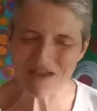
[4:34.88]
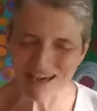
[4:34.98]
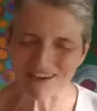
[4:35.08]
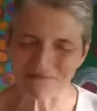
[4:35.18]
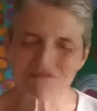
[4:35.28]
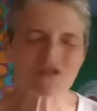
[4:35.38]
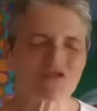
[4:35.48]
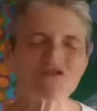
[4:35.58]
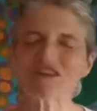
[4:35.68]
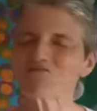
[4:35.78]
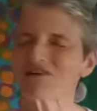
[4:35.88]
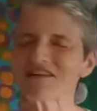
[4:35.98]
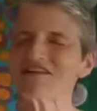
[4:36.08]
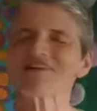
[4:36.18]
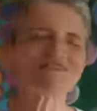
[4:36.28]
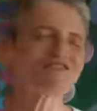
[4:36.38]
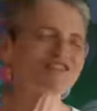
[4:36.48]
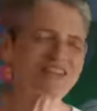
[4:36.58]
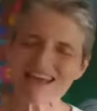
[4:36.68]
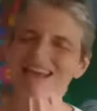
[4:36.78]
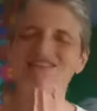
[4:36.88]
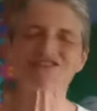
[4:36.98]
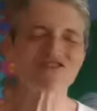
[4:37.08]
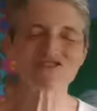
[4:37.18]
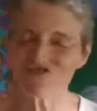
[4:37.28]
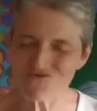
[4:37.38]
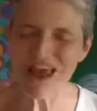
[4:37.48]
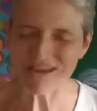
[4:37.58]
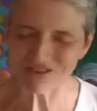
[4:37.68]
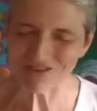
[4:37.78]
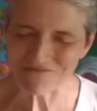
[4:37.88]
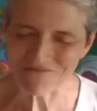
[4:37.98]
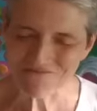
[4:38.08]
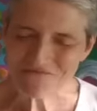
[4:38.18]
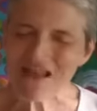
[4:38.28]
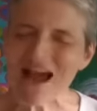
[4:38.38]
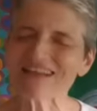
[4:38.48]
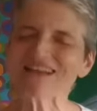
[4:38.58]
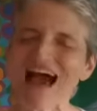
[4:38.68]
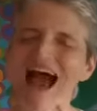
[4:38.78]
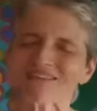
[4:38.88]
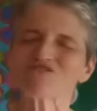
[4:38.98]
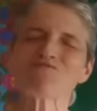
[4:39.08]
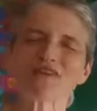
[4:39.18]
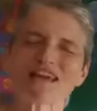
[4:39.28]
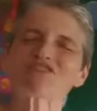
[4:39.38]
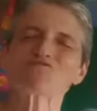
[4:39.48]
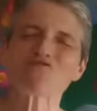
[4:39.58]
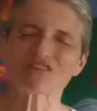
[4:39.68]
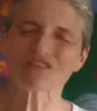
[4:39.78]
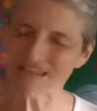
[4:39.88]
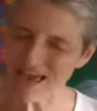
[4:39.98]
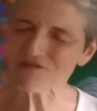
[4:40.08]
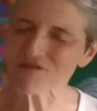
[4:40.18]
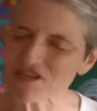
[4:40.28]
bigger. You need one another to take it to the new level. And as you begin to work together